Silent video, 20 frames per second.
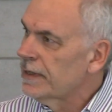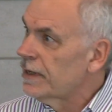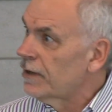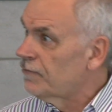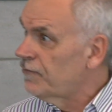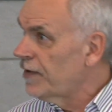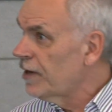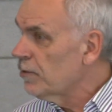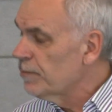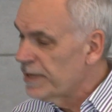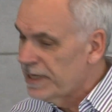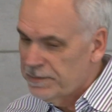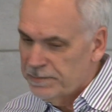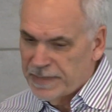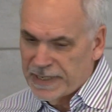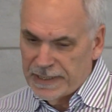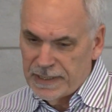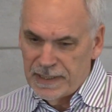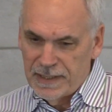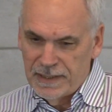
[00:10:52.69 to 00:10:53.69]
a fair bit of
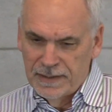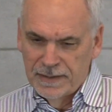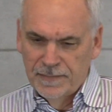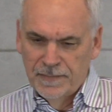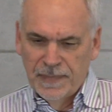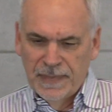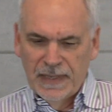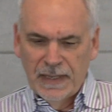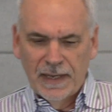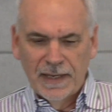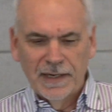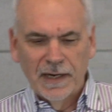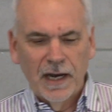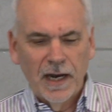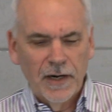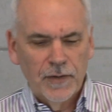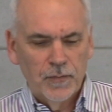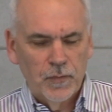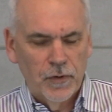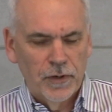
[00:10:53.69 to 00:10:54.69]
money, and
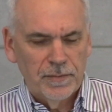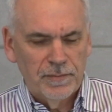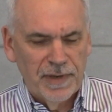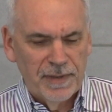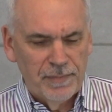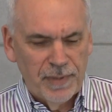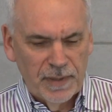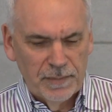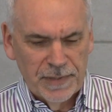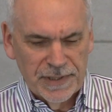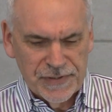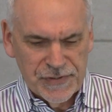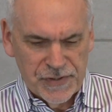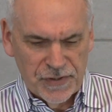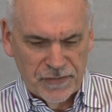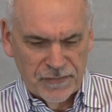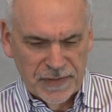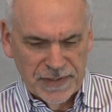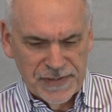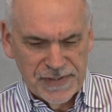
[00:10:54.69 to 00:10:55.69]
hard work by public
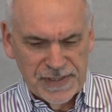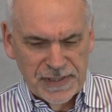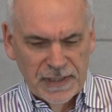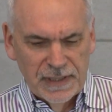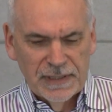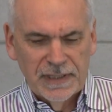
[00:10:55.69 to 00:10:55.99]
servants,